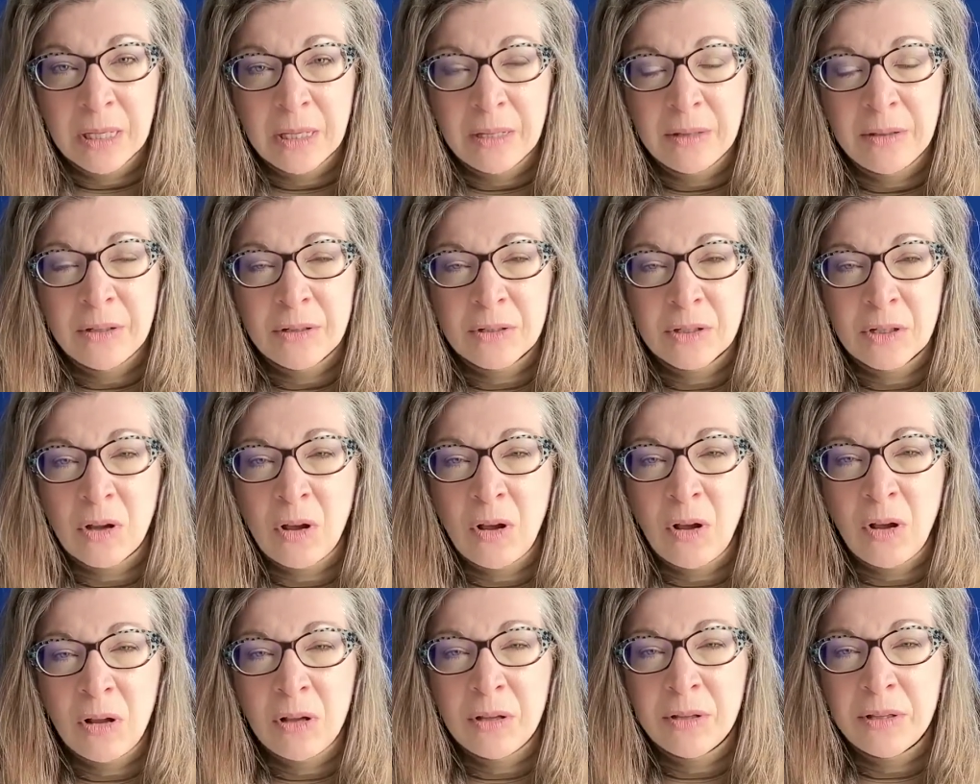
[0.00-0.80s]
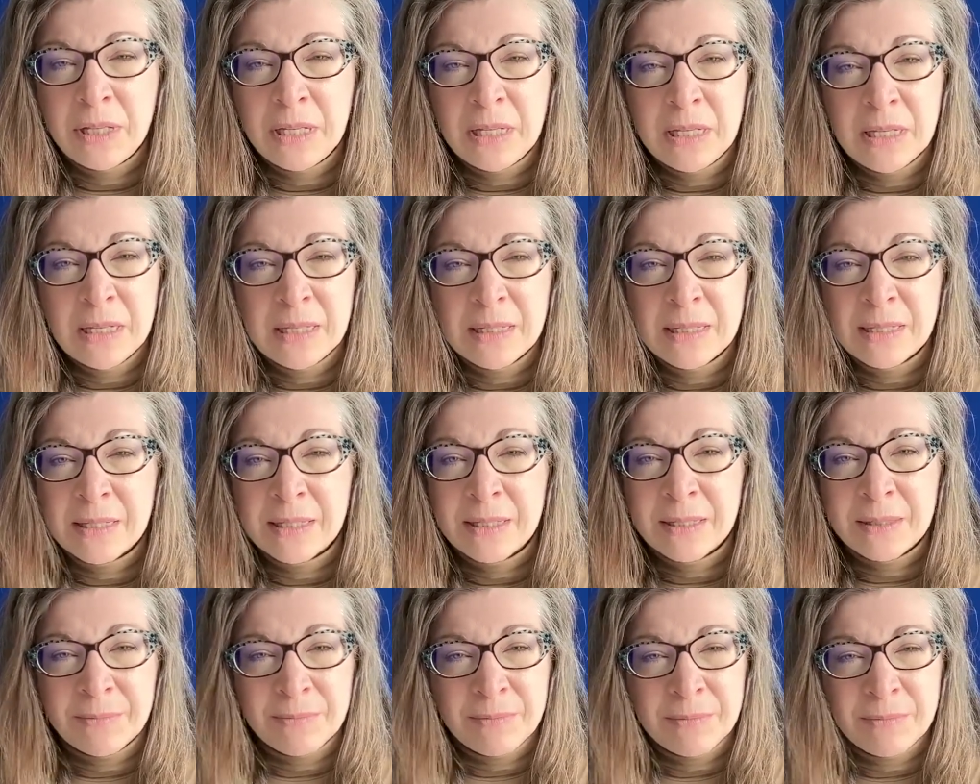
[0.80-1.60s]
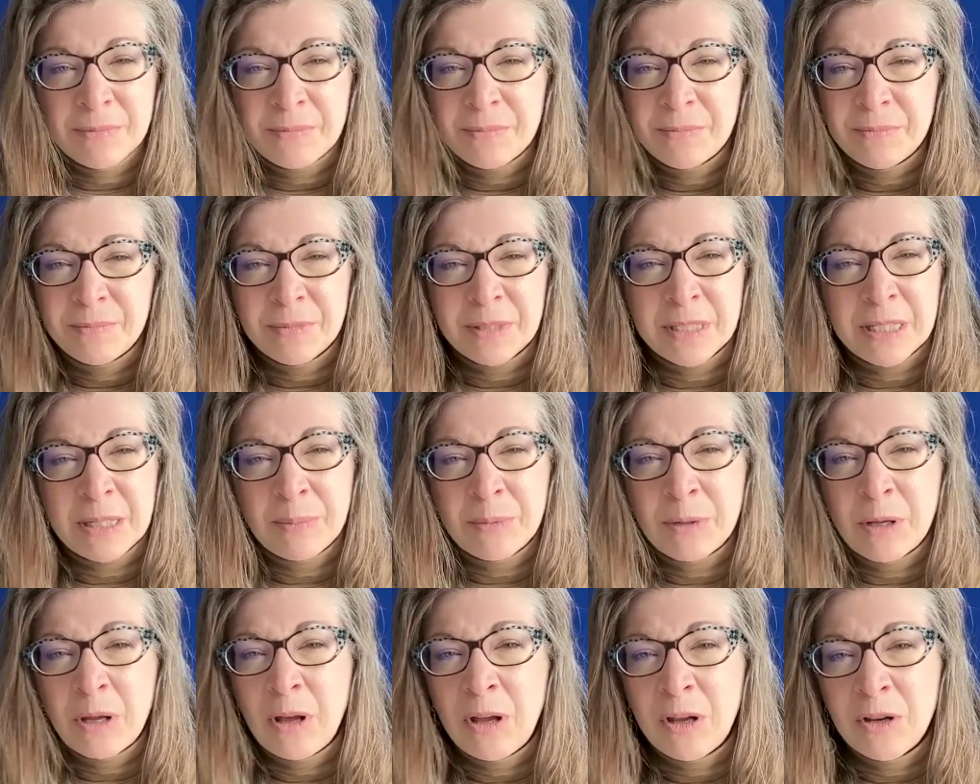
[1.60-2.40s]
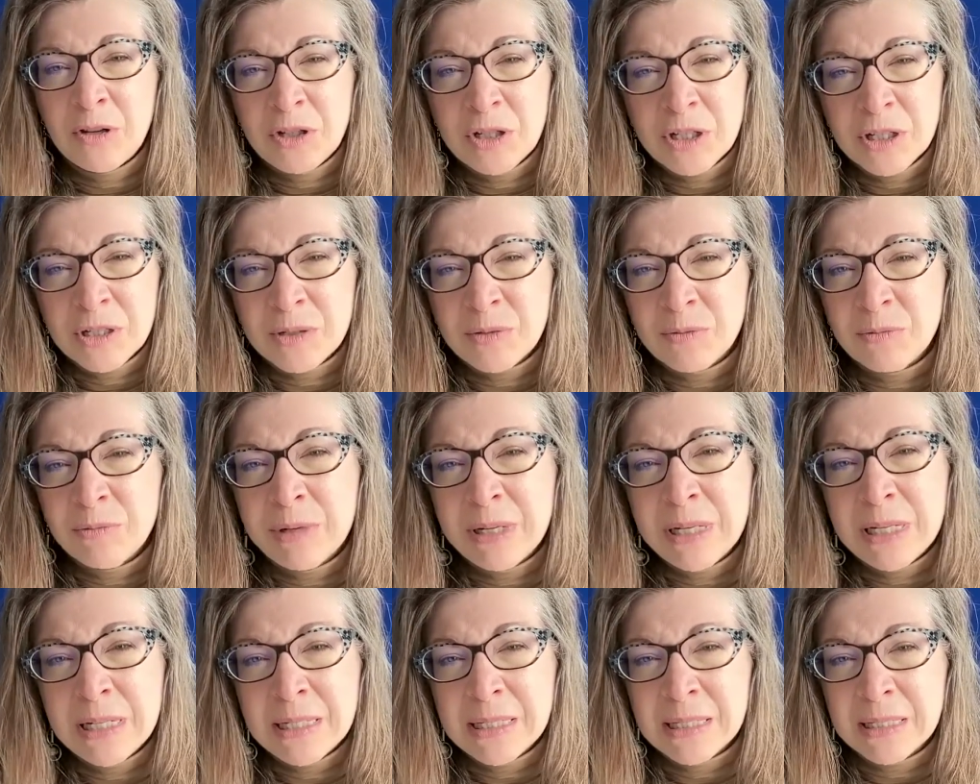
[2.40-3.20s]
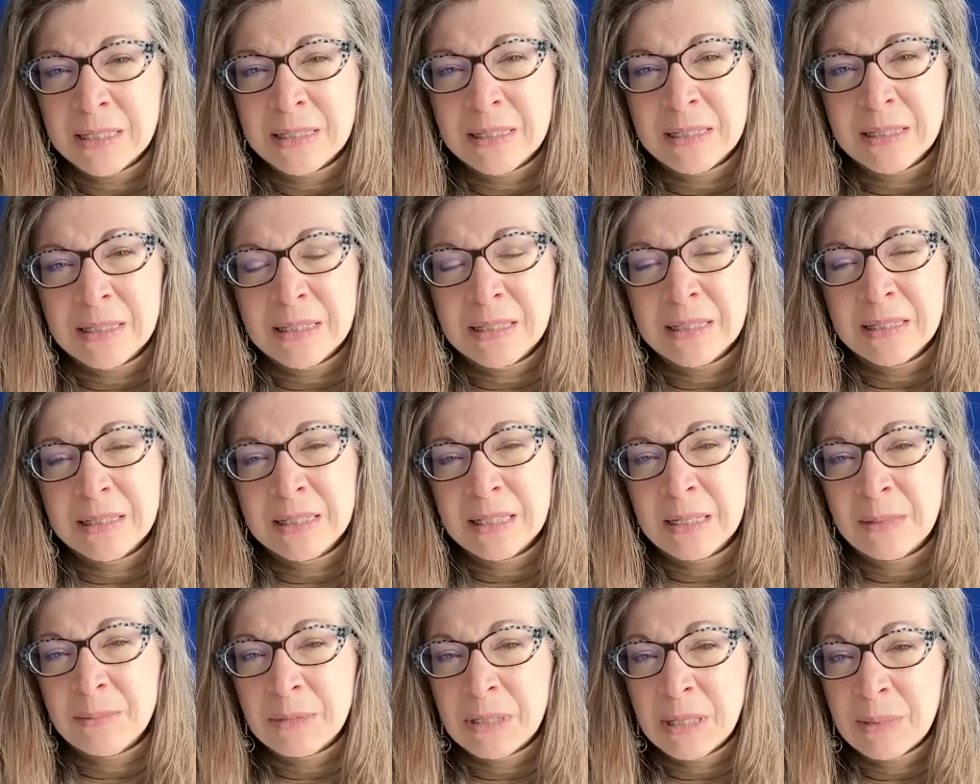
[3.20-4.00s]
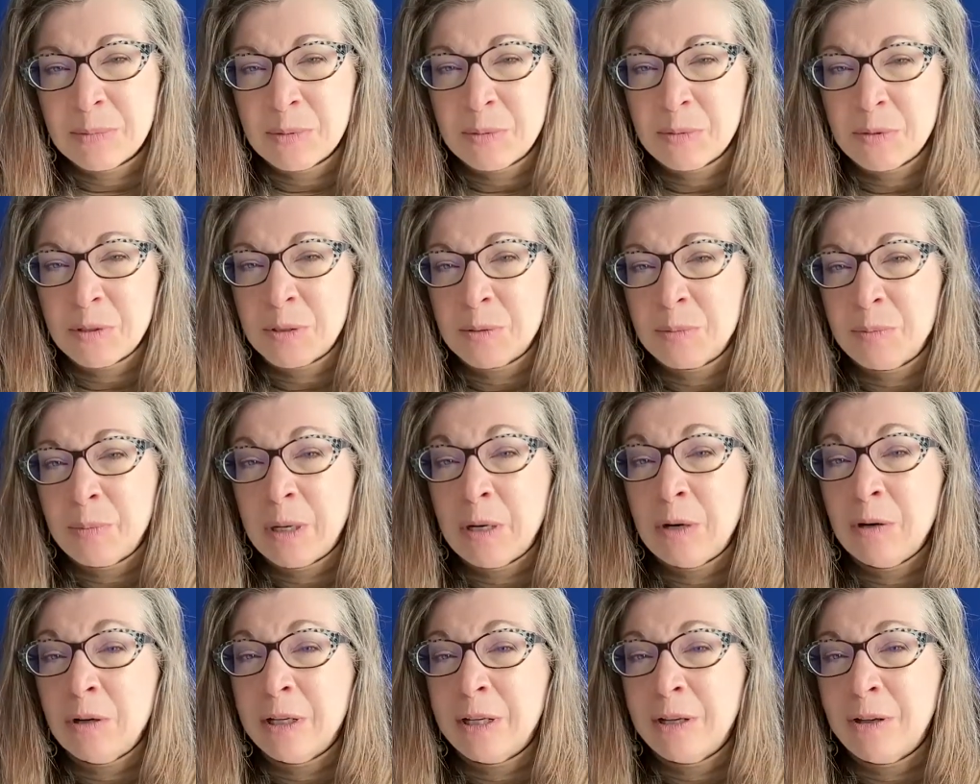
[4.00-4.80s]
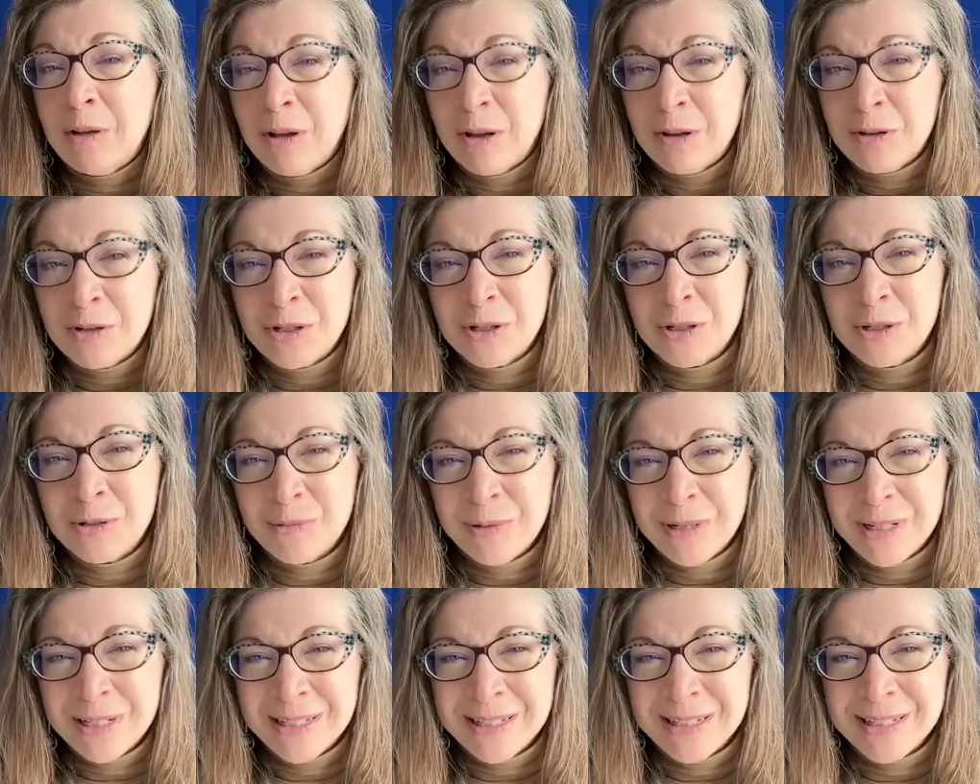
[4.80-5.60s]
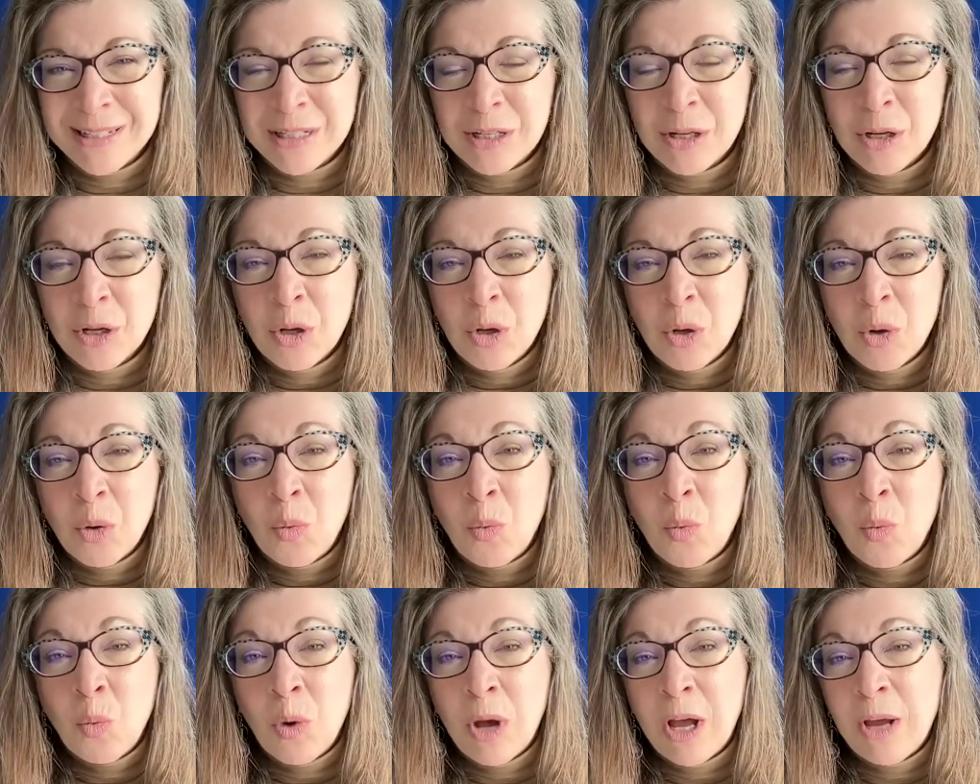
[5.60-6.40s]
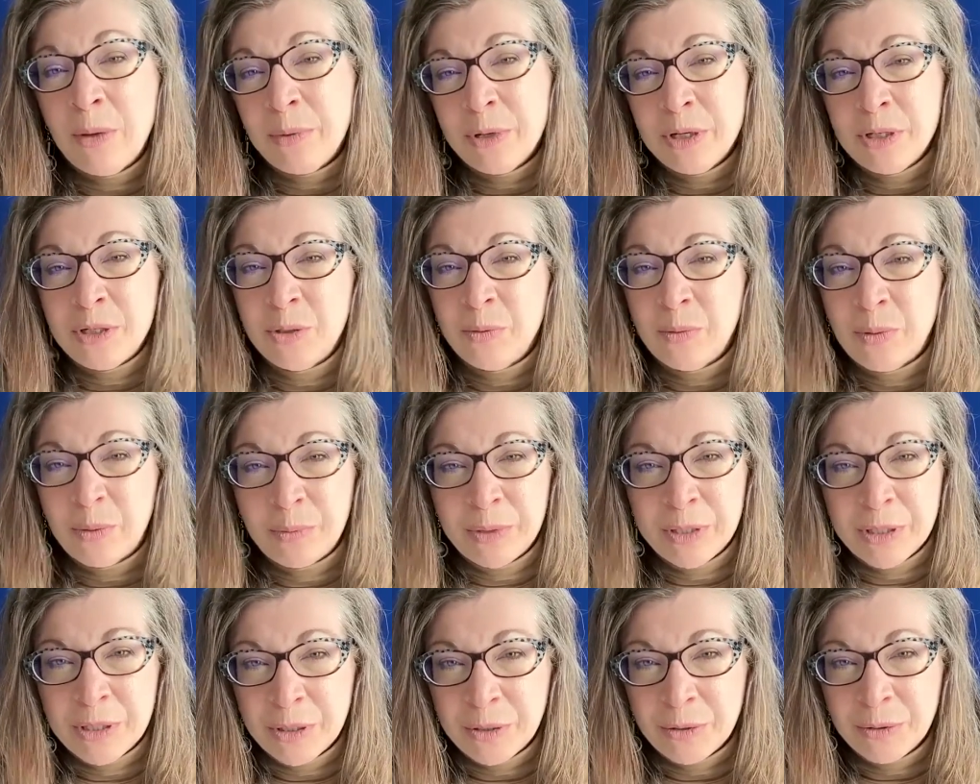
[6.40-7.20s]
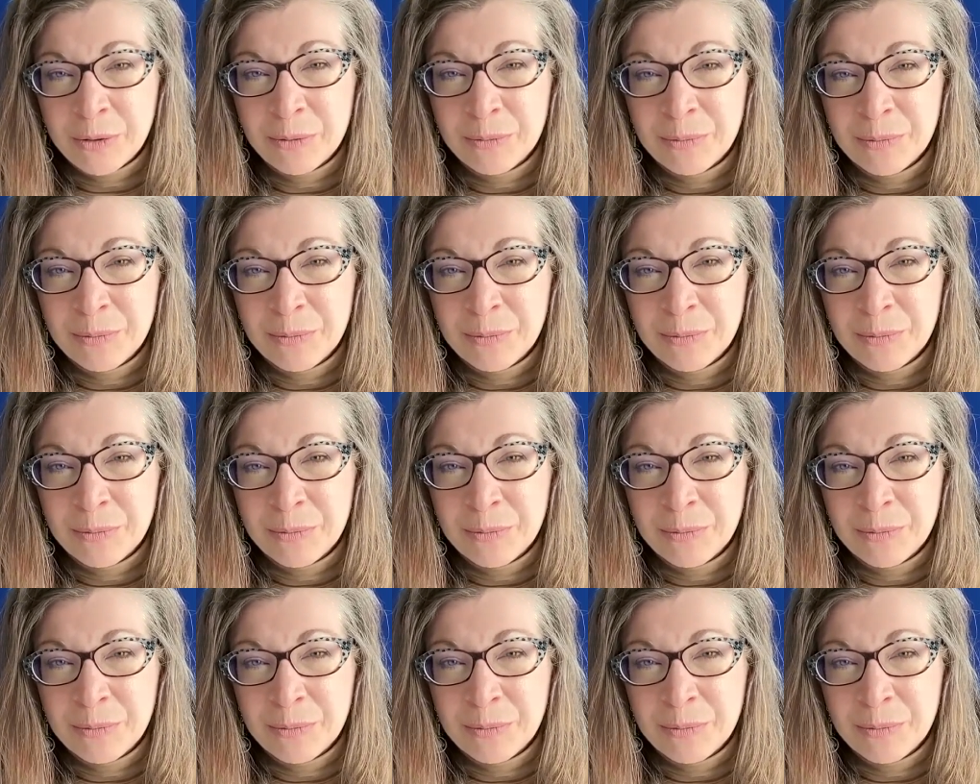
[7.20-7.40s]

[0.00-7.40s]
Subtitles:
There's all these subconscious reasons, and sometimes just barely conscious reasons, why we do what we do.